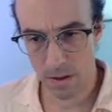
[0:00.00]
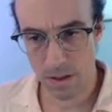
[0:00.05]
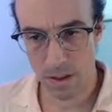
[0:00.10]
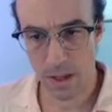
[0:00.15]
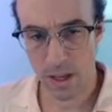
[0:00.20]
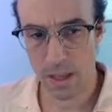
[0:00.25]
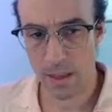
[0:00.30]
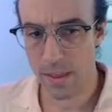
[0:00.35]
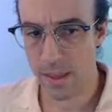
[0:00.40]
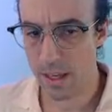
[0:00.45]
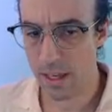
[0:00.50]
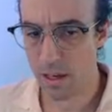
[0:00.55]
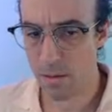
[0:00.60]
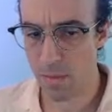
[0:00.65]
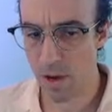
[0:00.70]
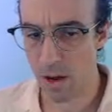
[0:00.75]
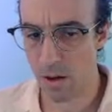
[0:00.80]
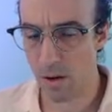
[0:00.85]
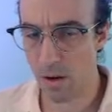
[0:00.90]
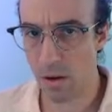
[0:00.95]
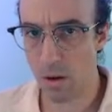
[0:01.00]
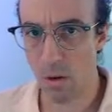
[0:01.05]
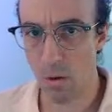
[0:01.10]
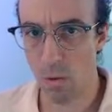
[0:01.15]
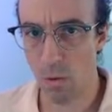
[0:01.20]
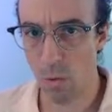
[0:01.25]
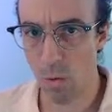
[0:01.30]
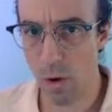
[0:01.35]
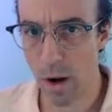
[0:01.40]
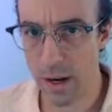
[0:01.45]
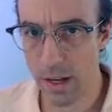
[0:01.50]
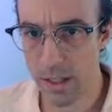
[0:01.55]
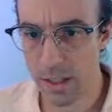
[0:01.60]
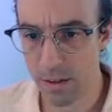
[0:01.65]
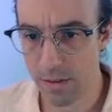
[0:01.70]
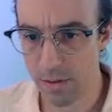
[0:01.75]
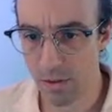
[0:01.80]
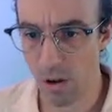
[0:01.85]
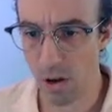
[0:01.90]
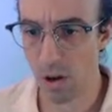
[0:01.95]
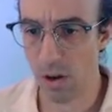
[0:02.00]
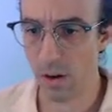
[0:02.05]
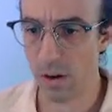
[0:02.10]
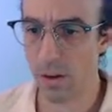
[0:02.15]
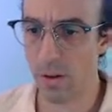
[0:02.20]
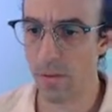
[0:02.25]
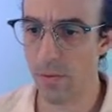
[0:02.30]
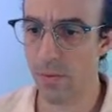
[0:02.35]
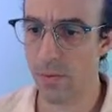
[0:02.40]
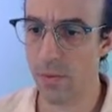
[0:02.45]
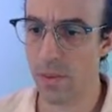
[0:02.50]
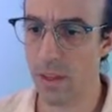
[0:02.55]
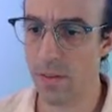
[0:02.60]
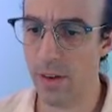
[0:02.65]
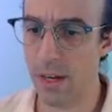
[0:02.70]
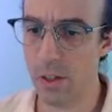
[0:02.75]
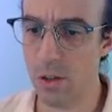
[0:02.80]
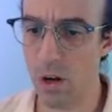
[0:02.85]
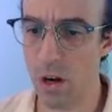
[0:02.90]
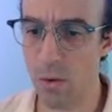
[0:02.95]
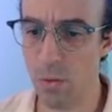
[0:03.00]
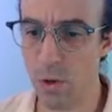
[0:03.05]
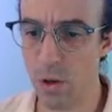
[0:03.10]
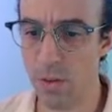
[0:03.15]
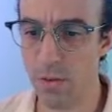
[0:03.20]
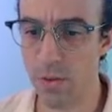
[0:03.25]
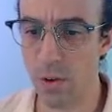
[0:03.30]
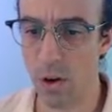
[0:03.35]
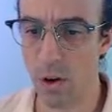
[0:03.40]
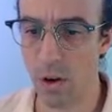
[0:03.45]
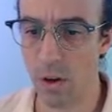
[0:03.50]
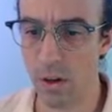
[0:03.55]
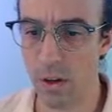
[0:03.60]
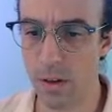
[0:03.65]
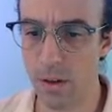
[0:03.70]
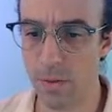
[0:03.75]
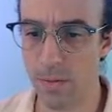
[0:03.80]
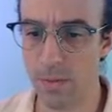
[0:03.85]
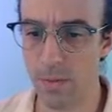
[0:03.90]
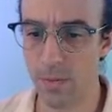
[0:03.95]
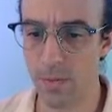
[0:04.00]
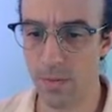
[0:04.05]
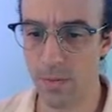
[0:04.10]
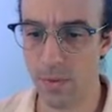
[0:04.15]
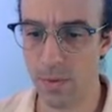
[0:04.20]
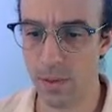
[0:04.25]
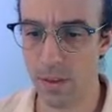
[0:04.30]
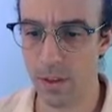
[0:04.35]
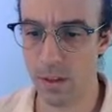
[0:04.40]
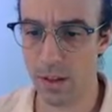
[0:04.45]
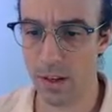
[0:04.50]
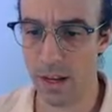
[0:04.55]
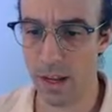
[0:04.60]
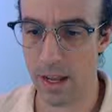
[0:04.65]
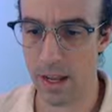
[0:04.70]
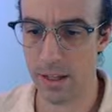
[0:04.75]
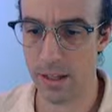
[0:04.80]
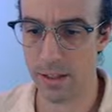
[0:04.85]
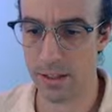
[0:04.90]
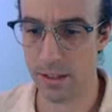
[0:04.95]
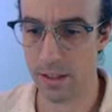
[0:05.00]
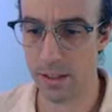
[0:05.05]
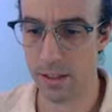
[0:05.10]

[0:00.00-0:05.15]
and think about what is a frog. If I draw a real frog, it has